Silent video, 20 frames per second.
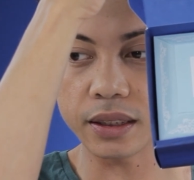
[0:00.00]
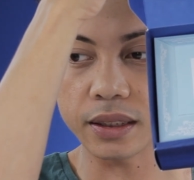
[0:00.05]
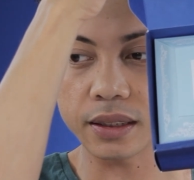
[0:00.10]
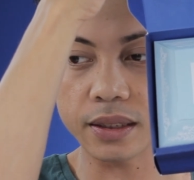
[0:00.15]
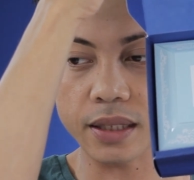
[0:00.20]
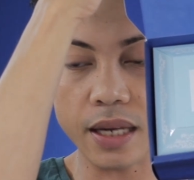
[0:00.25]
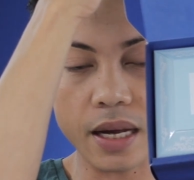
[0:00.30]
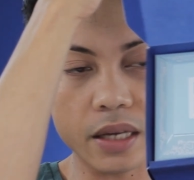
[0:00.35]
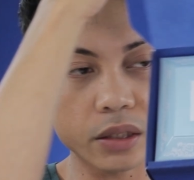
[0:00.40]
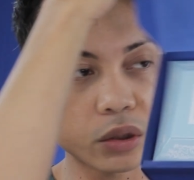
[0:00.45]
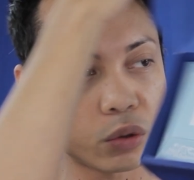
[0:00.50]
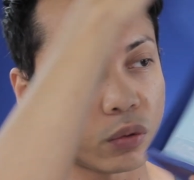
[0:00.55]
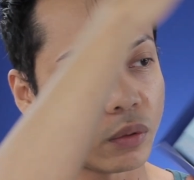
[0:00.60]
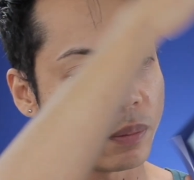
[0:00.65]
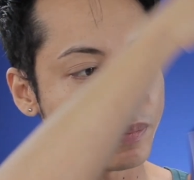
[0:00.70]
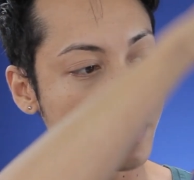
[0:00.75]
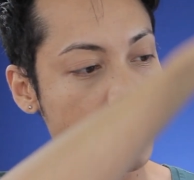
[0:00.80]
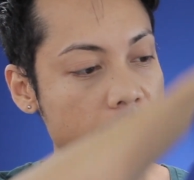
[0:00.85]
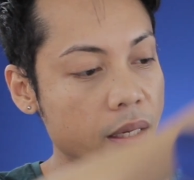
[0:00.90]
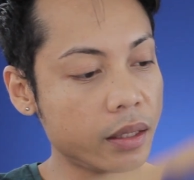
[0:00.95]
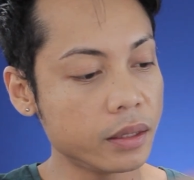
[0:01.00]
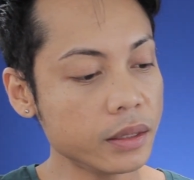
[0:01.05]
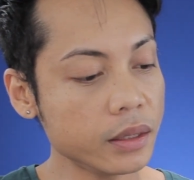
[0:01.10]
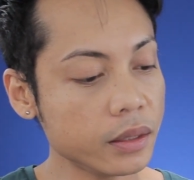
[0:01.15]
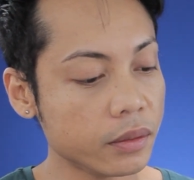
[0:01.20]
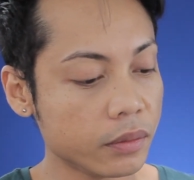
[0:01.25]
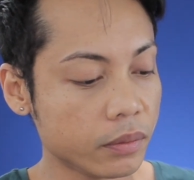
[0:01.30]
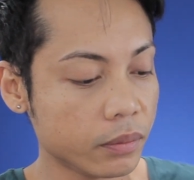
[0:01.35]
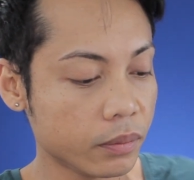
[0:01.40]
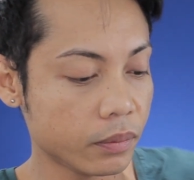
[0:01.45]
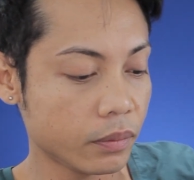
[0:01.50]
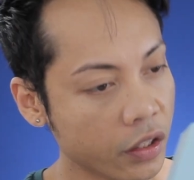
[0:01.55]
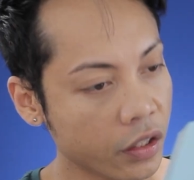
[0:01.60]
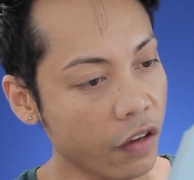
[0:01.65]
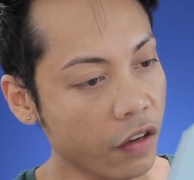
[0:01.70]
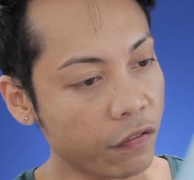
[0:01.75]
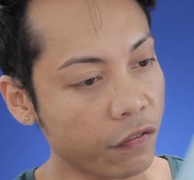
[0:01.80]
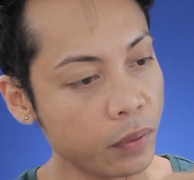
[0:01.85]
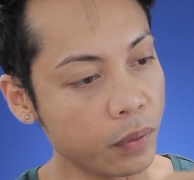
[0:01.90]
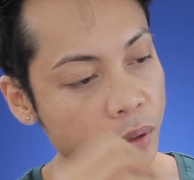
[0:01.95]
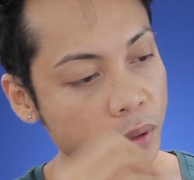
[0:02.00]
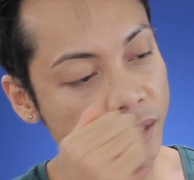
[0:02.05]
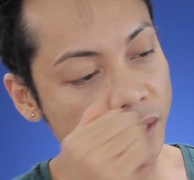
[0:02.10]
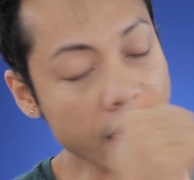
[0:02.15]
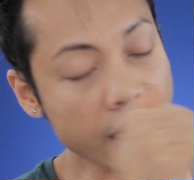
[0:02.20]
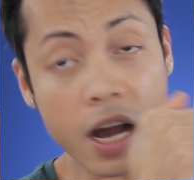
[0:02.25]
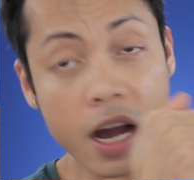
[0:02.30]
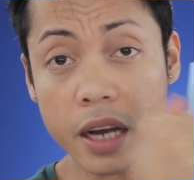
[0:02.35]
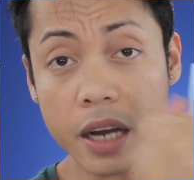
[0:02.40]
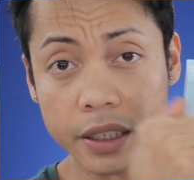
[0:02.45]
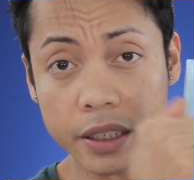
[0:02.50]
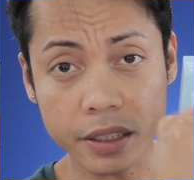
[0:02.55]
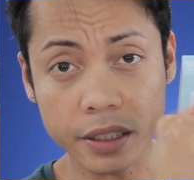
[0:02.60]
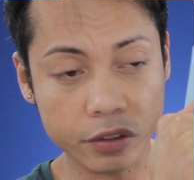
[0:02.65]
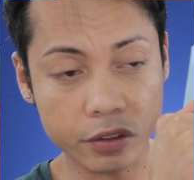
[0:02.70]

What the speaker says: is the actual palette. It feels hard and